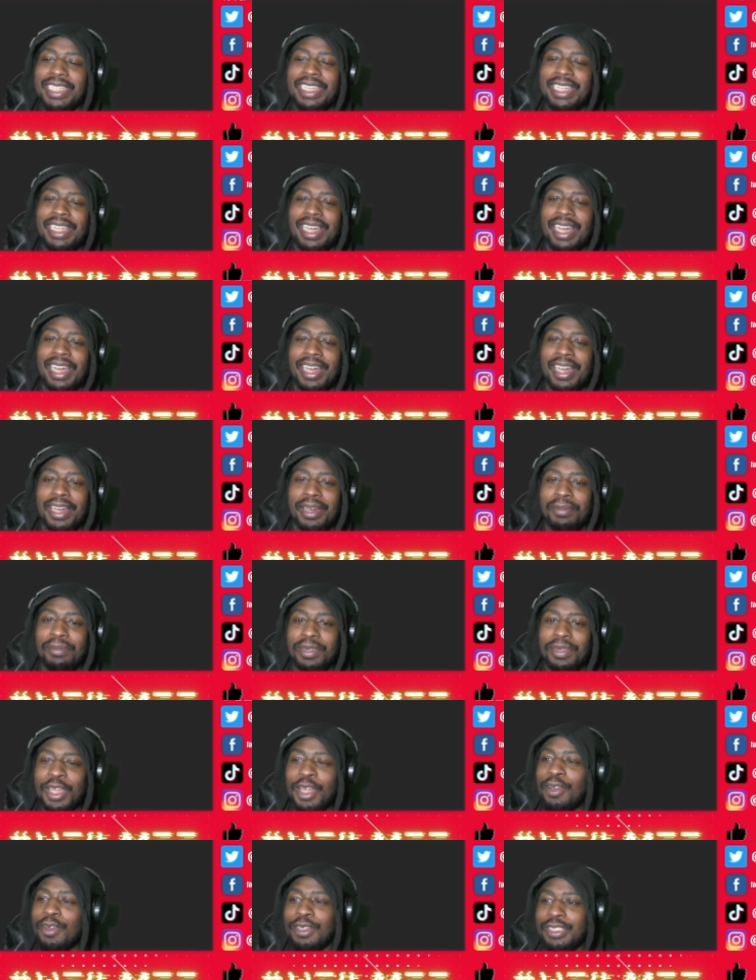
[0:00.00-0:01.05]
Um,
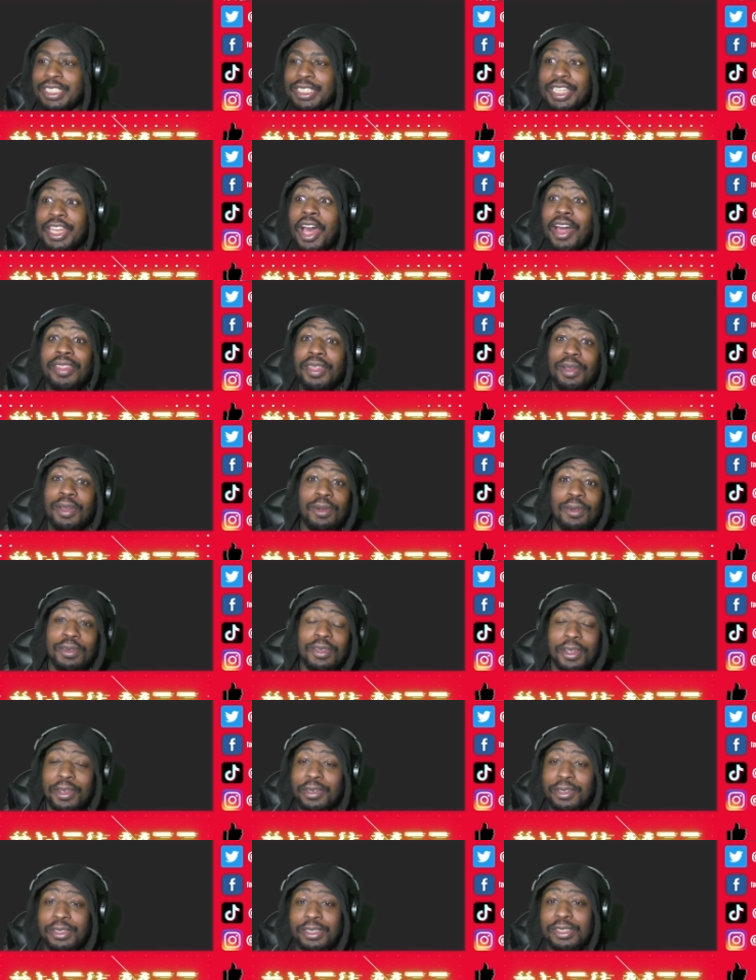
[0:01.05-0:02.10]
there's nothing on their
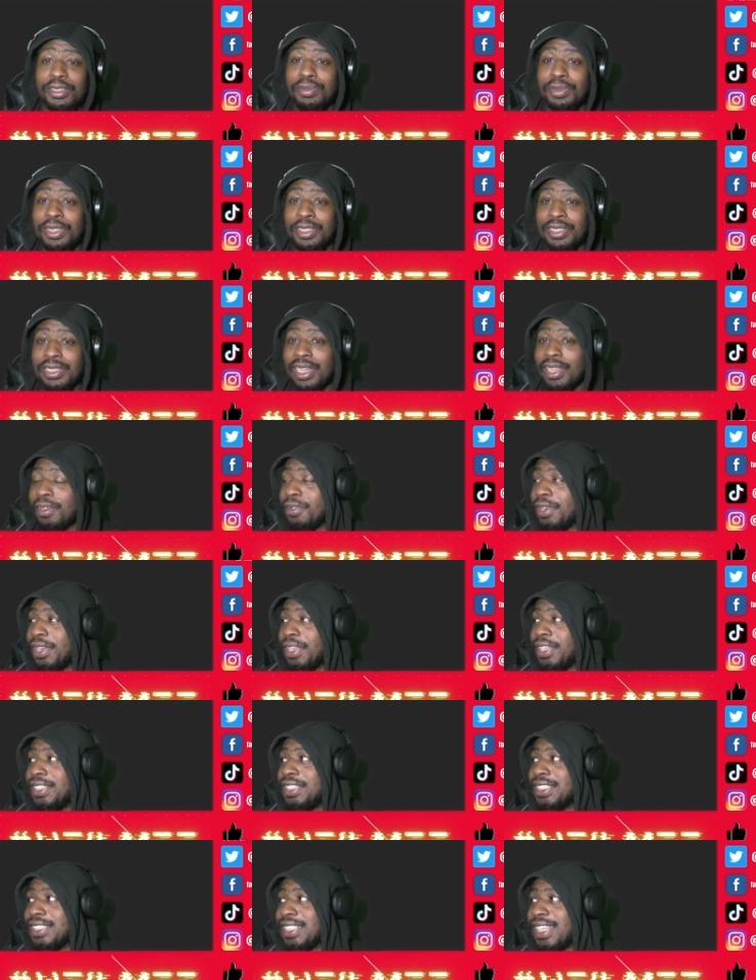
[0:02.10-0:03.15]
YouTube. There's literally
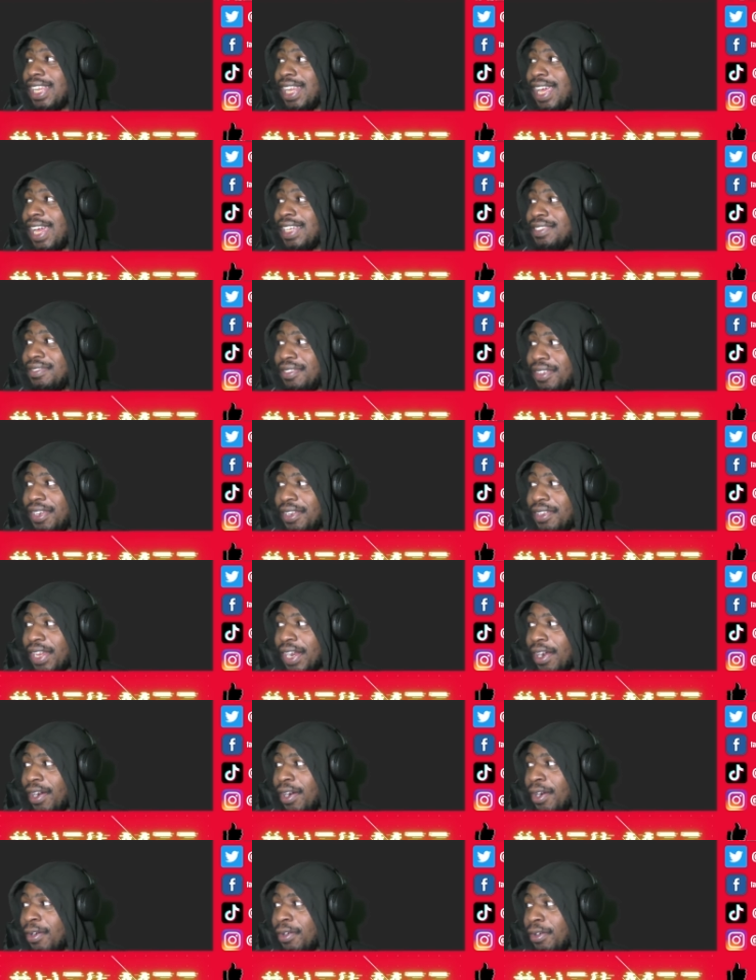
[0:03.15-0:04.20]
just the last video that I
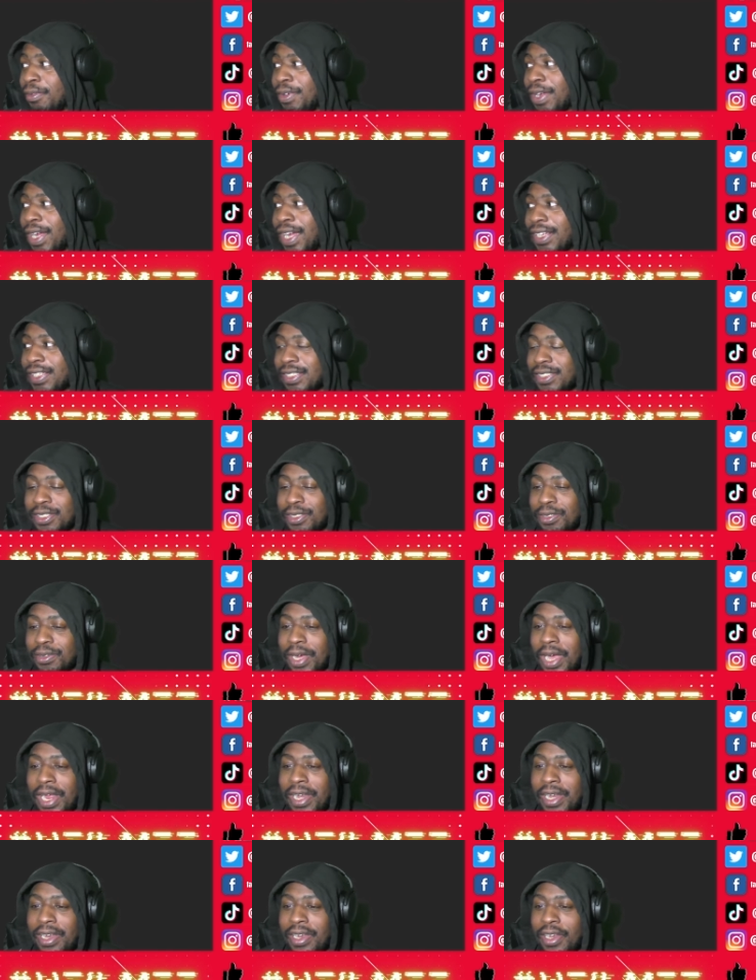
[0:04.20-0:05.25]
already reacted to
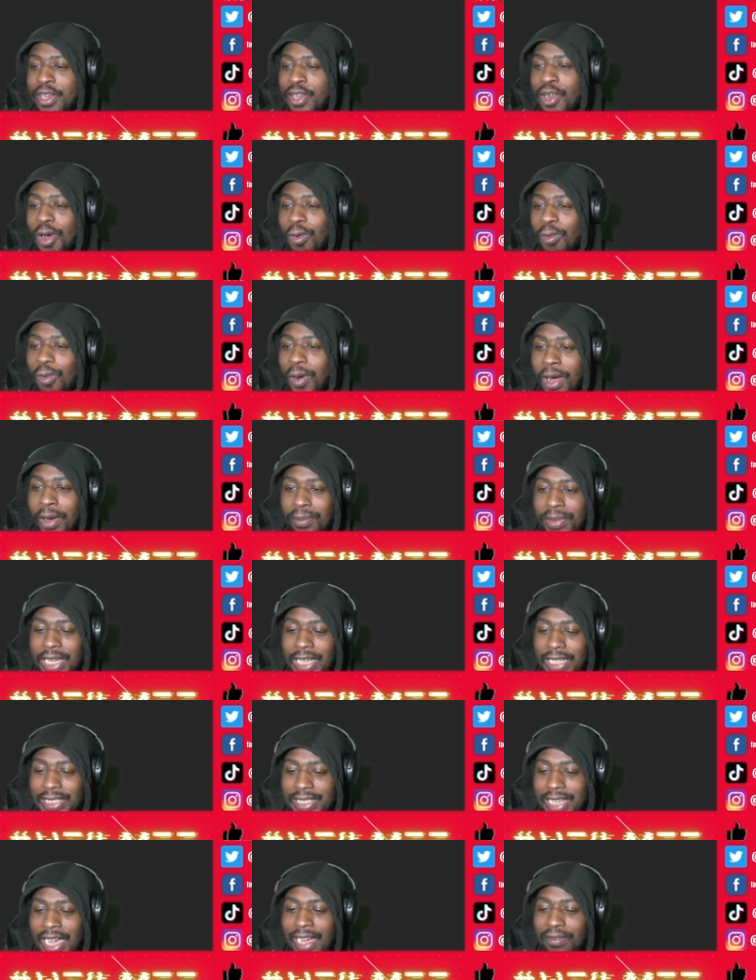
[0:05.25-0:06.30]
and no
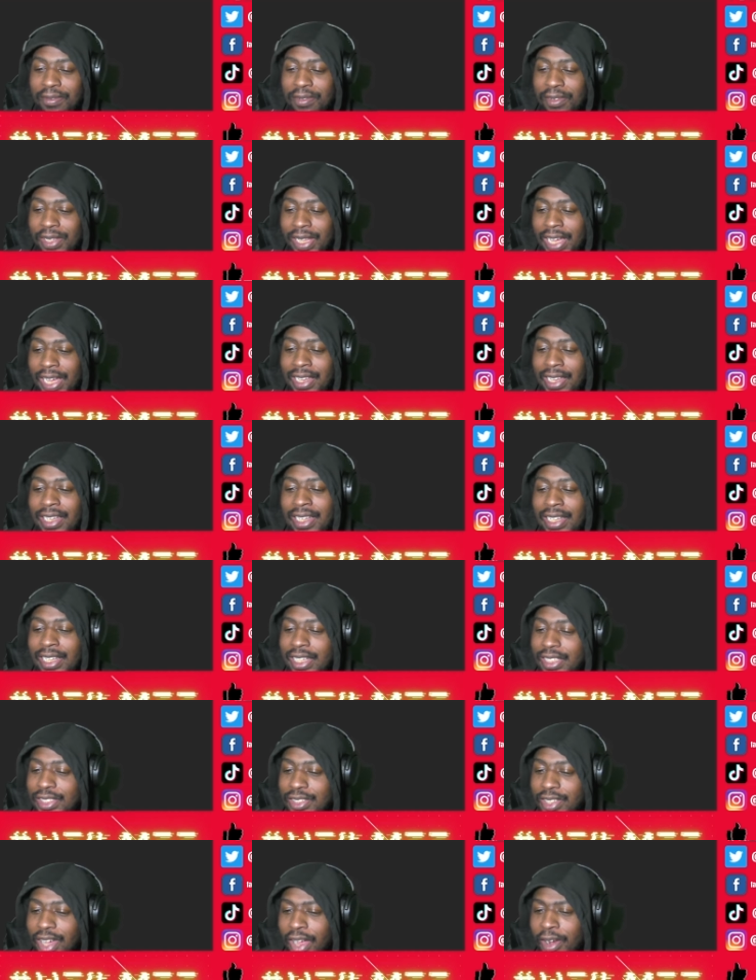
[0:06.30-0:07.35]
updates after that.
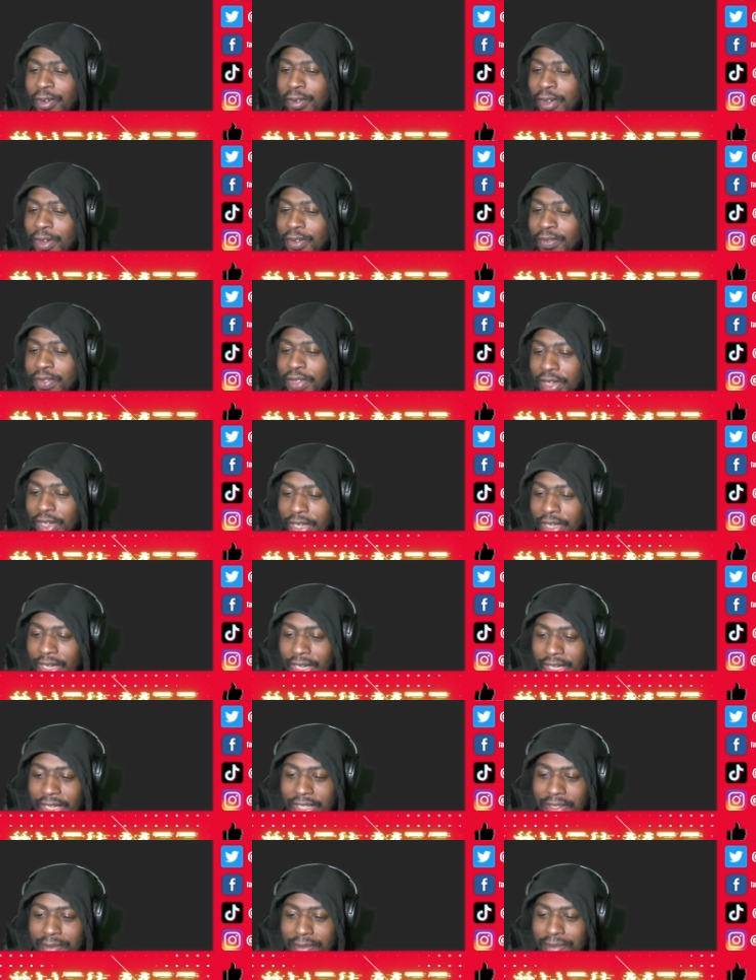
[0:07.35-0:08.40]
So I don't know if they're going to
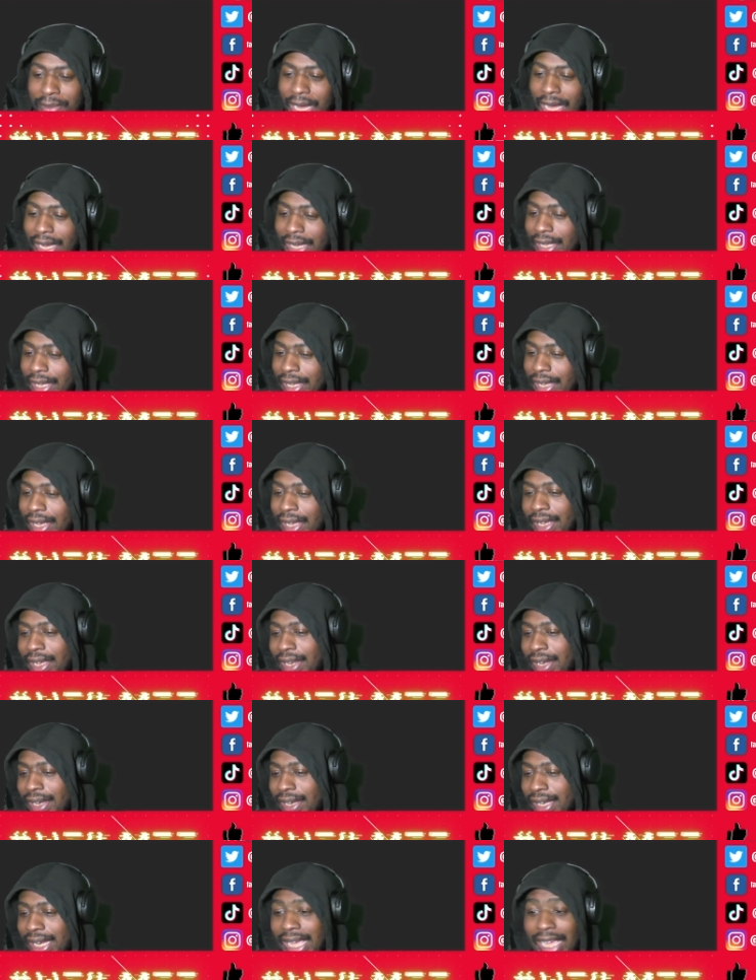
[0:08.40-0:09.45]
come back eh,
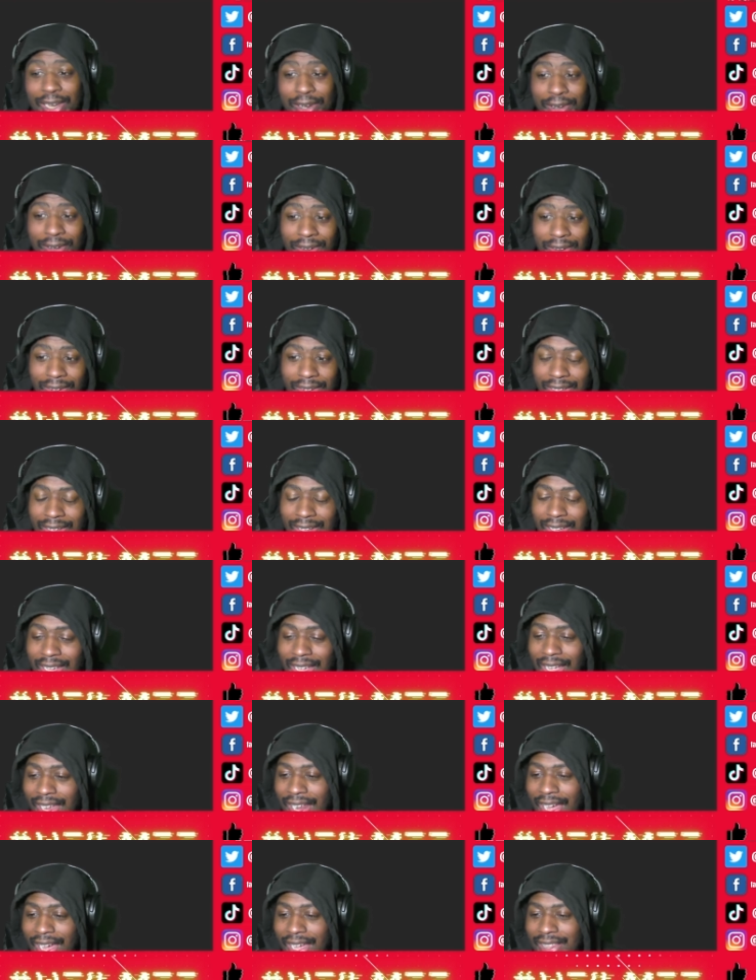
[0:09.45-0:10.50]
later
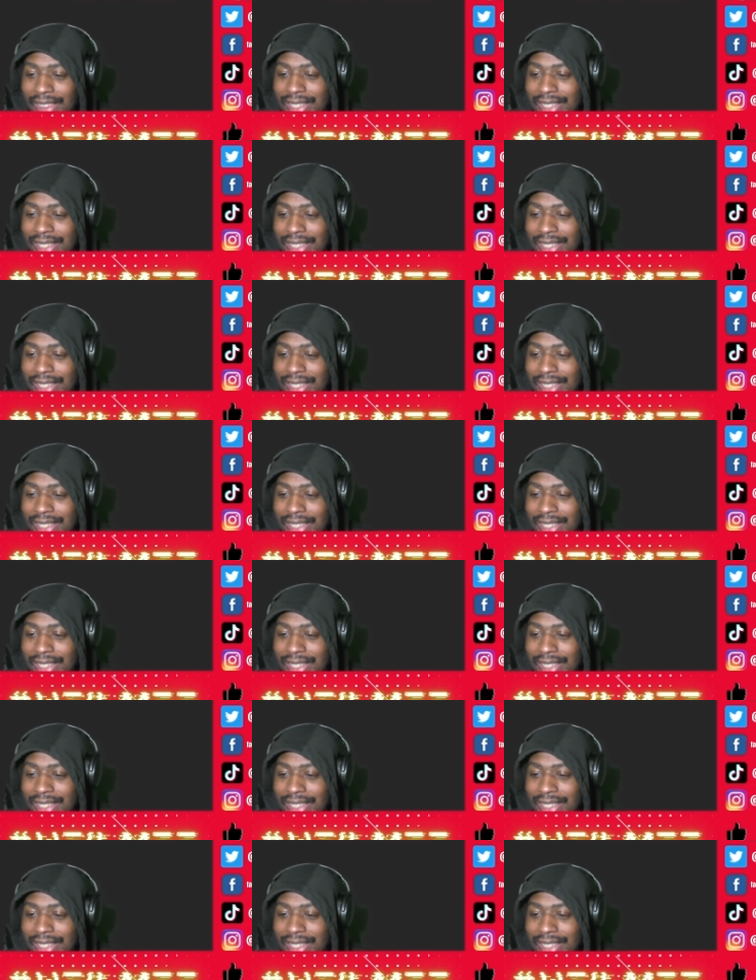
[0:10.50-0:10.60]
and add this